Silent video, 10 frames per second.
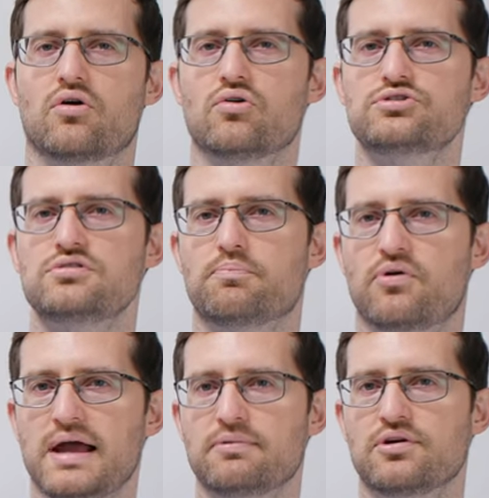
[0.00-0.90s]
are also the
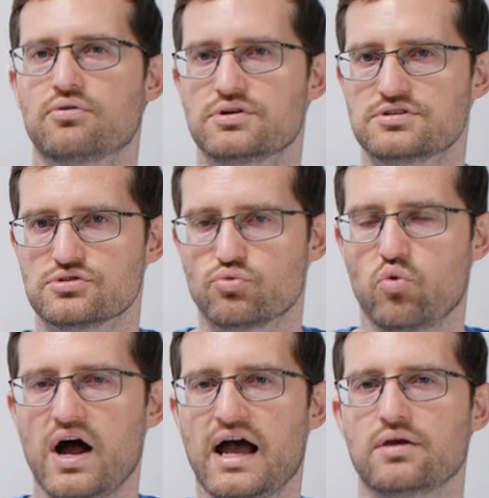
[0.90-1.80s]
primary reasons
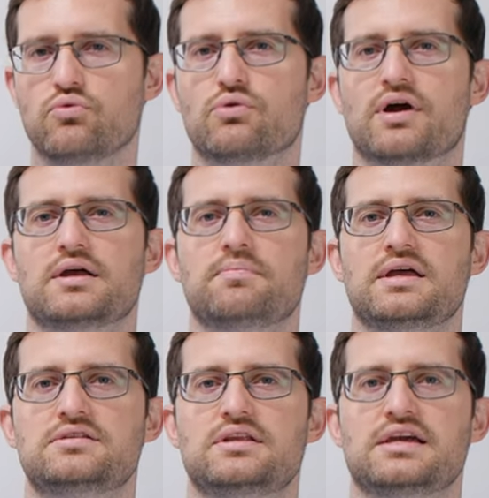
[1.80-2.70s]
why we
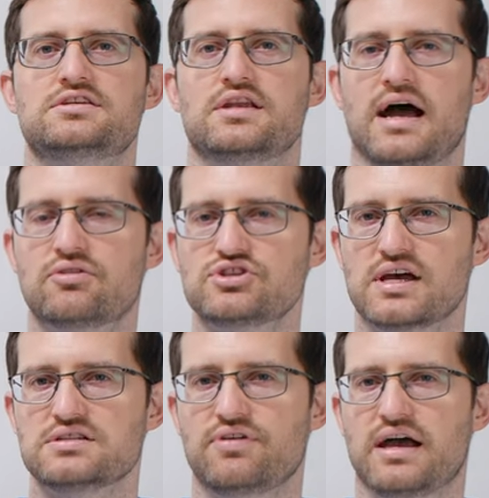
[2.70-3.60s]
recommend Dyson
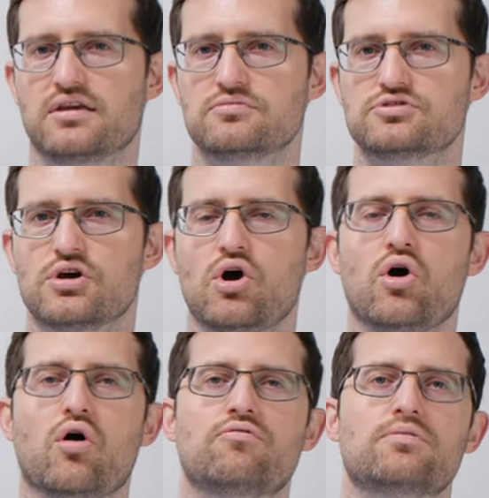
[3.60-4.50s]
outsize vacuums
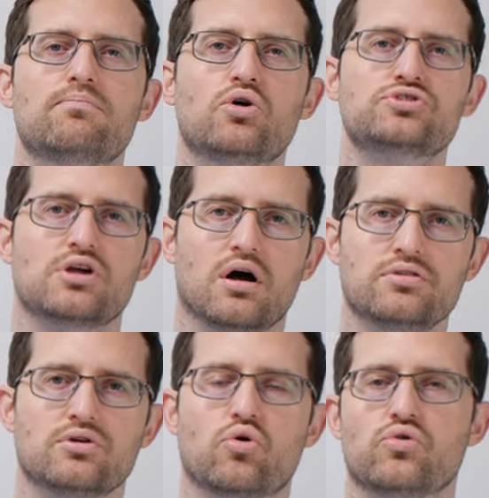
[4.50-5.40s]
over most
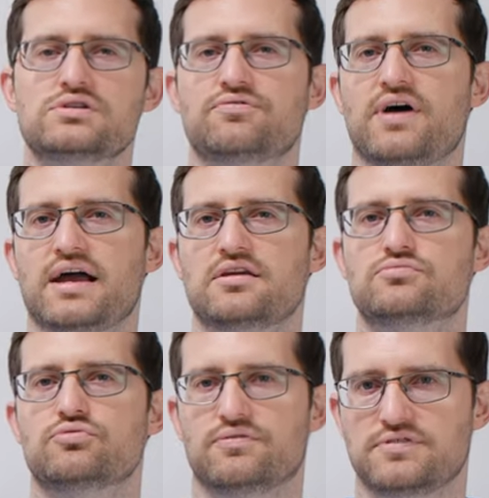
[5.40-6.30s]
other cordless
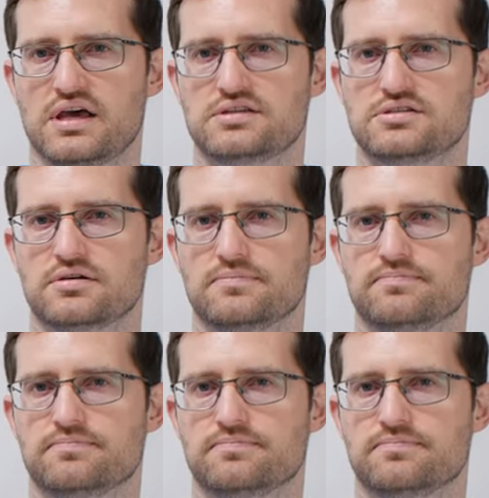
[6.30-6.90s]
vacuums we've tested.